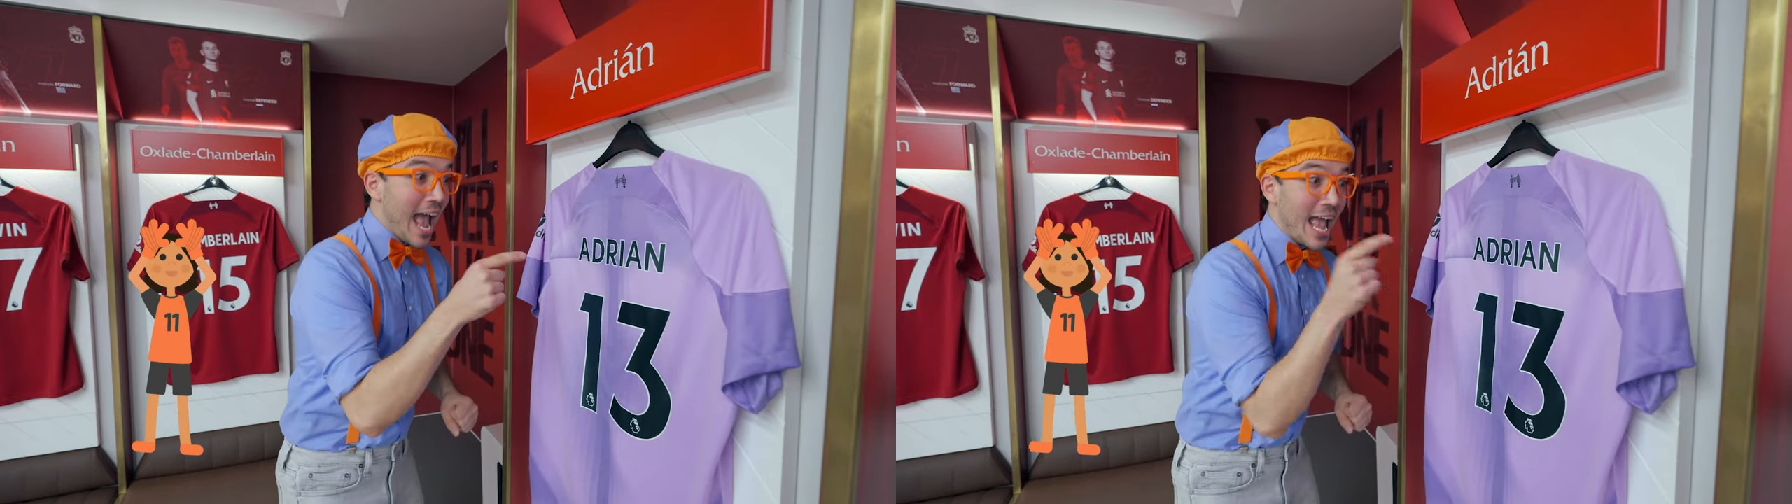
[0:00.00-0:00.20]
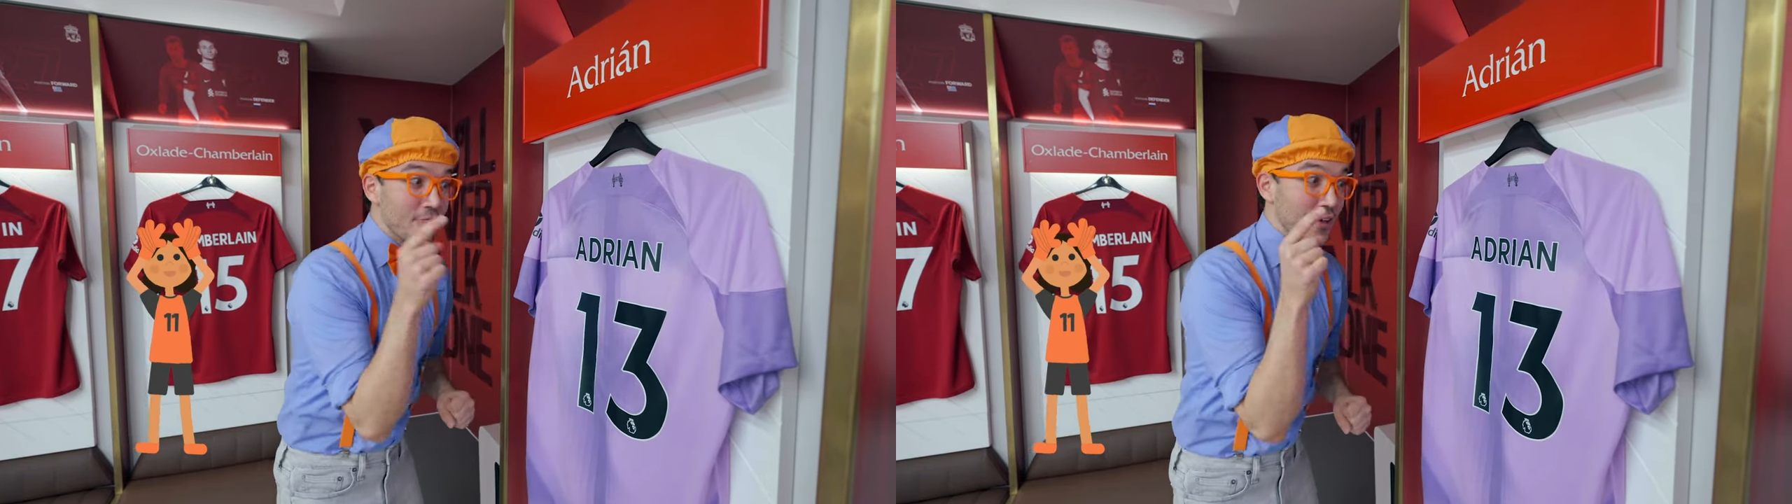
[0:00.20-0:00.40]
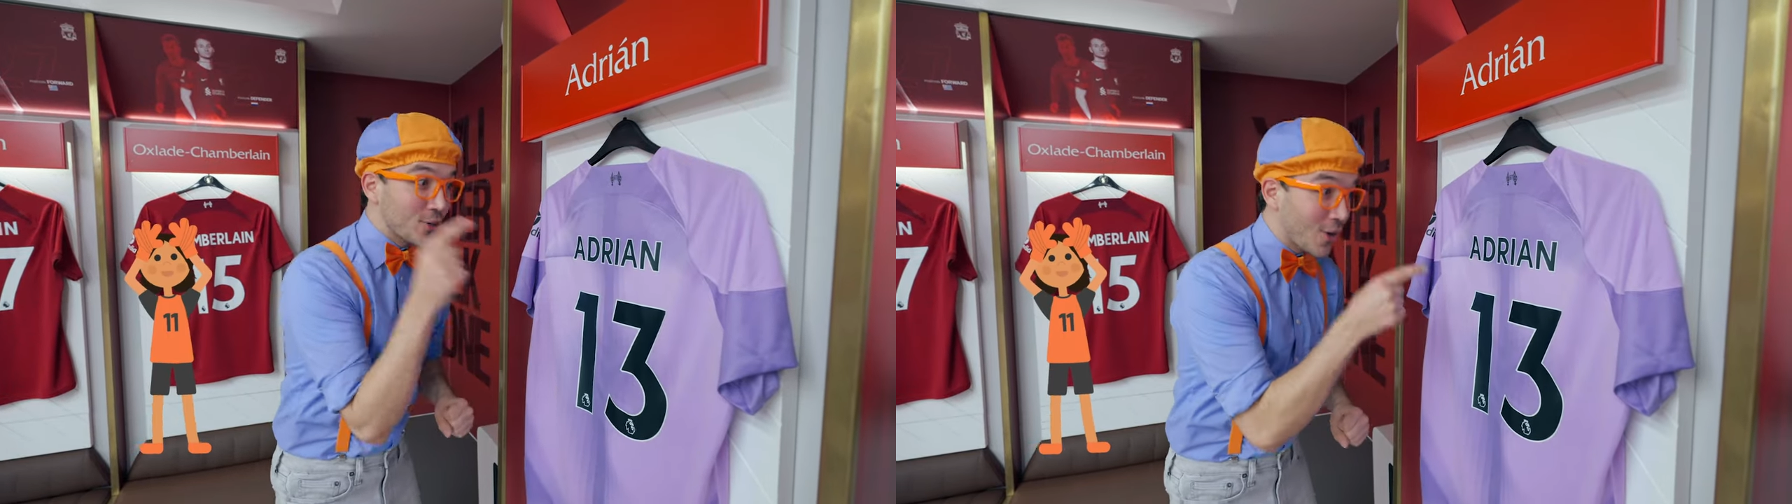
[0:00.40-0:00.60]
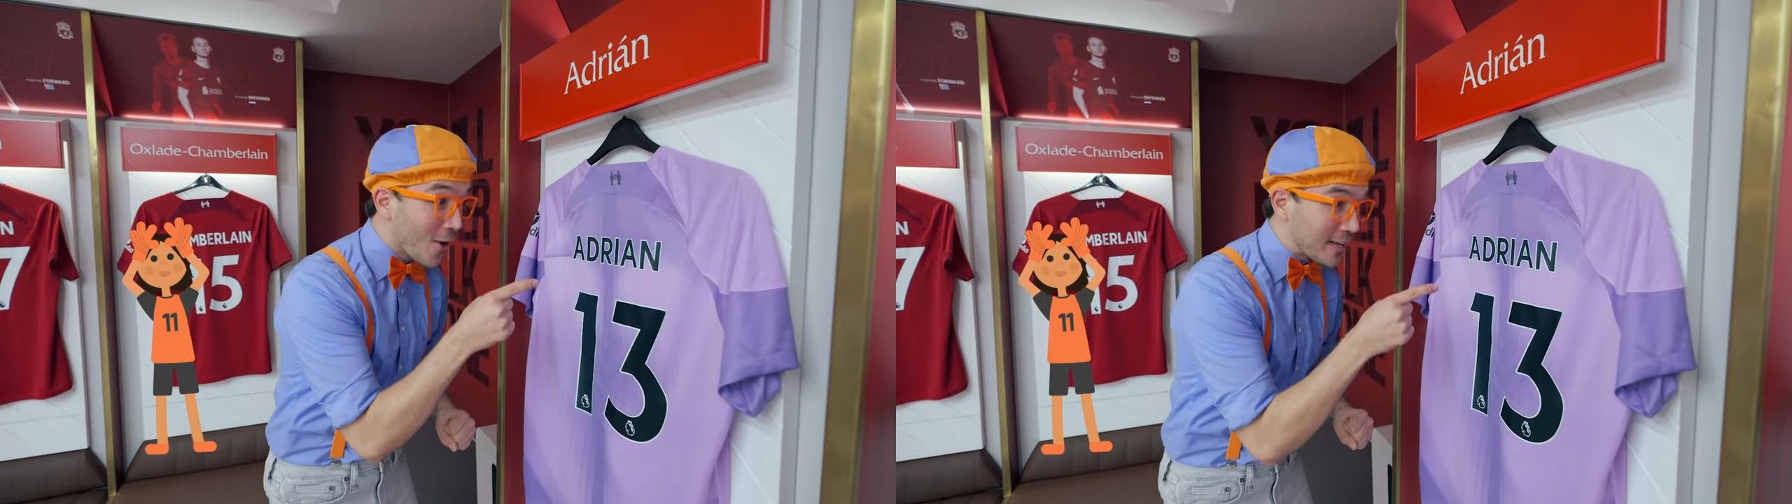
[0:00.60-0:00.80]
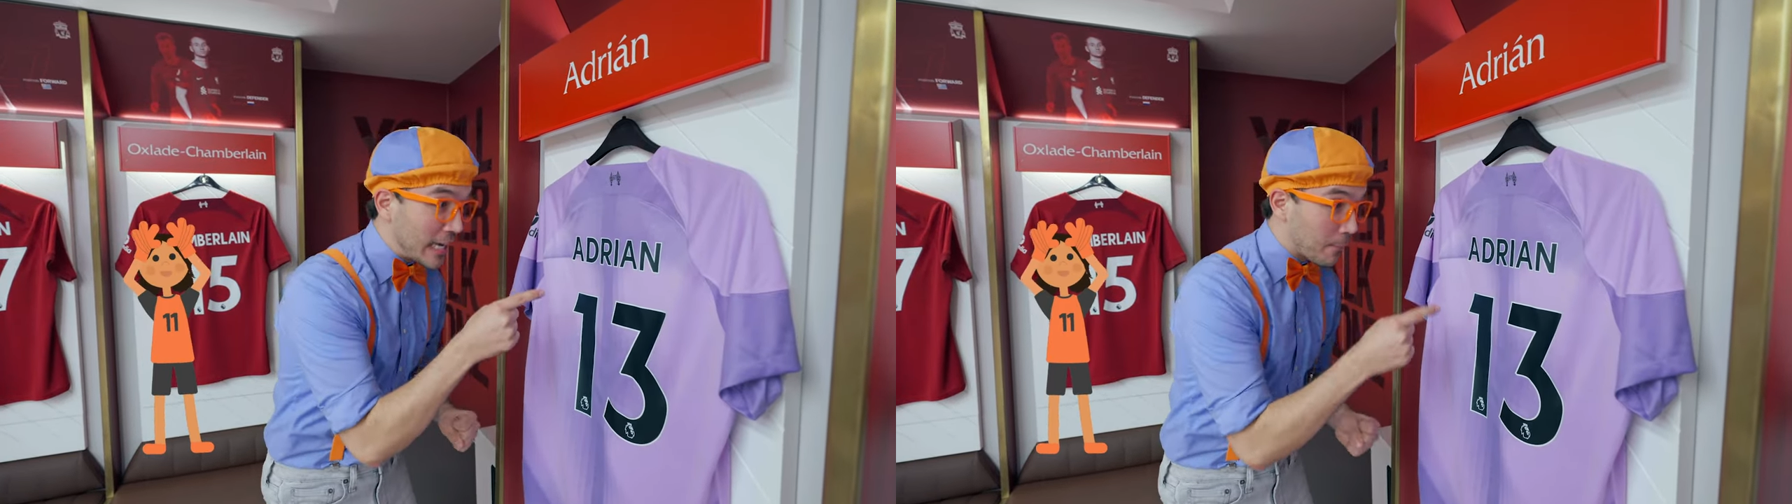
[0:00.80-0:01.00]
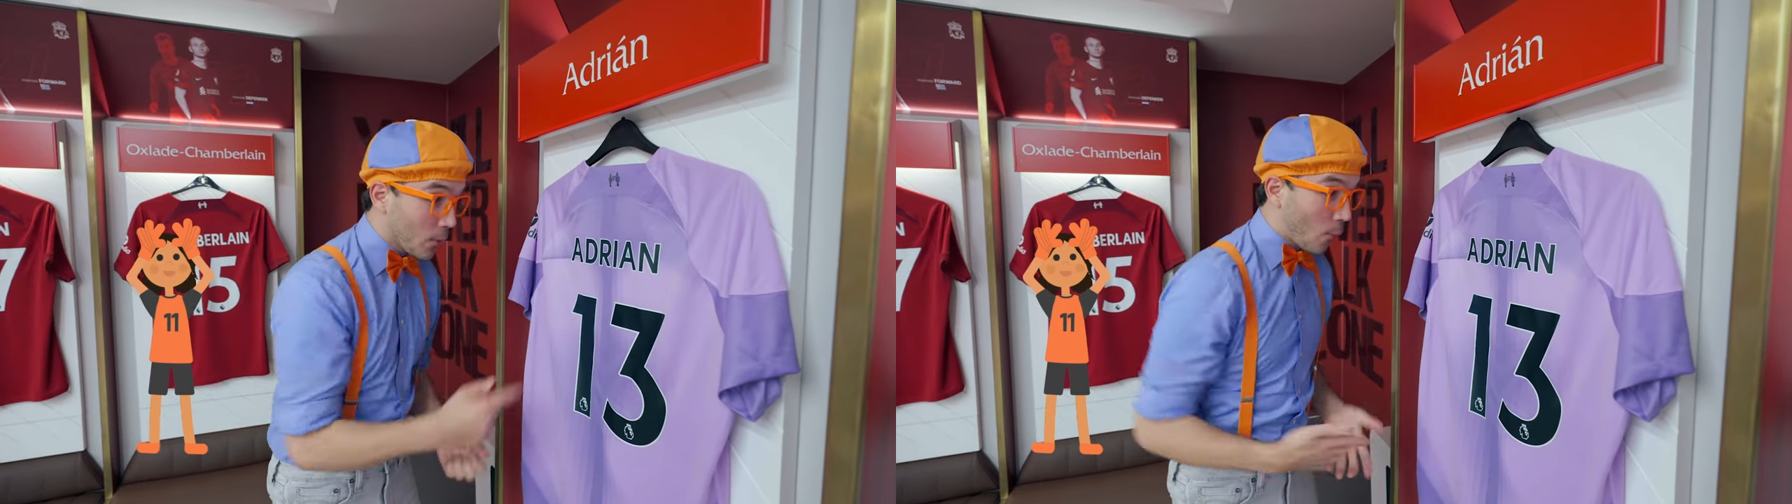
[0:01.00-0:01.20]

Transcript: And the goalkeeper